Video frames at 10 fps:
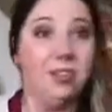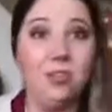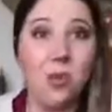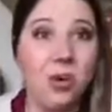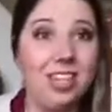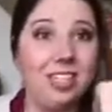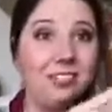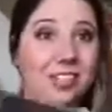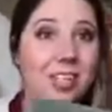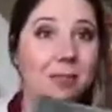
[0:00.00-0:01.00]
40
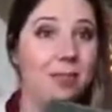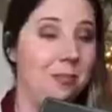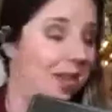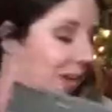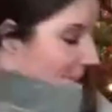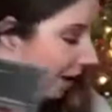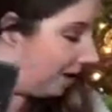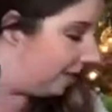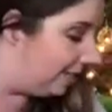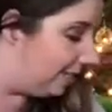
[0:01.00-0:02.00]
different types of makeup
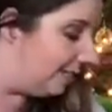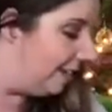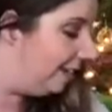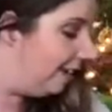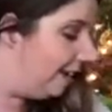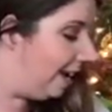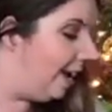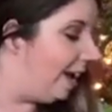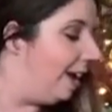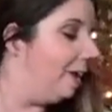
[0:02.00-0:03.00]
palettes
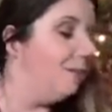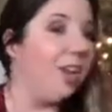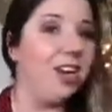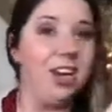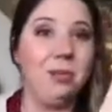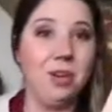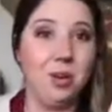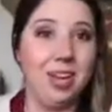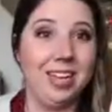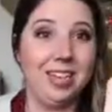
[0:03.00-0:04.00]
that are going to be
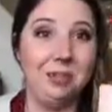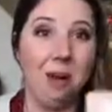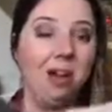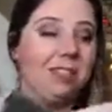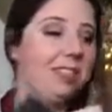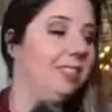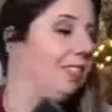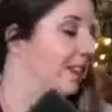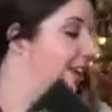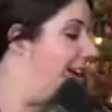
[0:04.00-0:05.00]
going in these boxes.